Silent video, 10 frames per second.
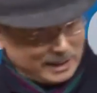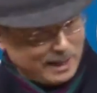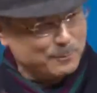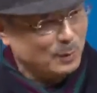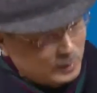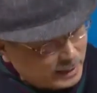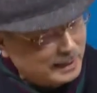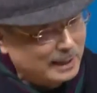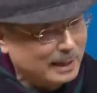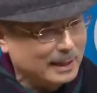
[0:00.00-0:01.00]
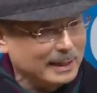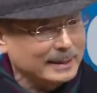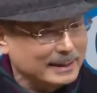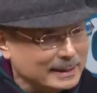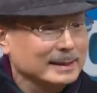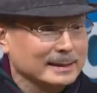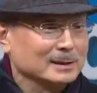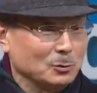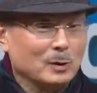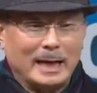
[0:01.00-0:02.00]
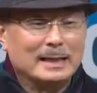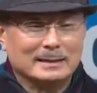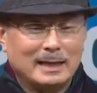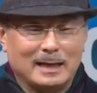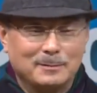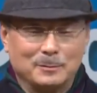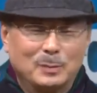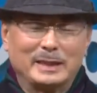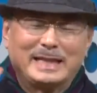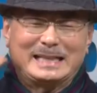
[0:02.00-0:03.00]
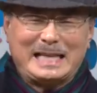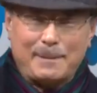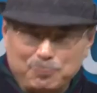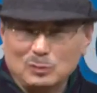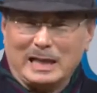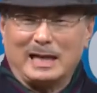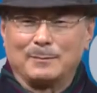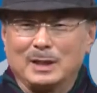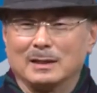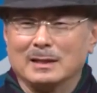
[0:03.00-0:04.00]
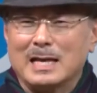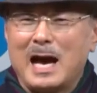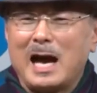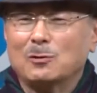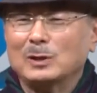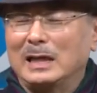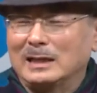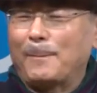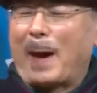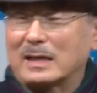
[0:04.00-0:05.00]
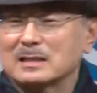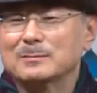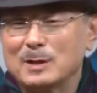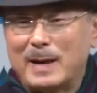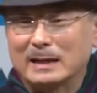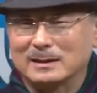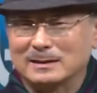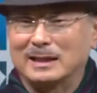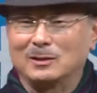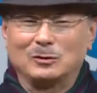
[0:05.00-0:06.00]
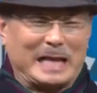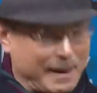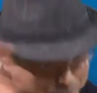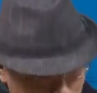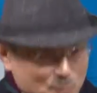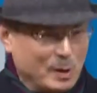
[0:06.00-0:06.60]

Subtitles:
processes like this, then you're probably not very clever. Even if you had a perfect test score, you're not very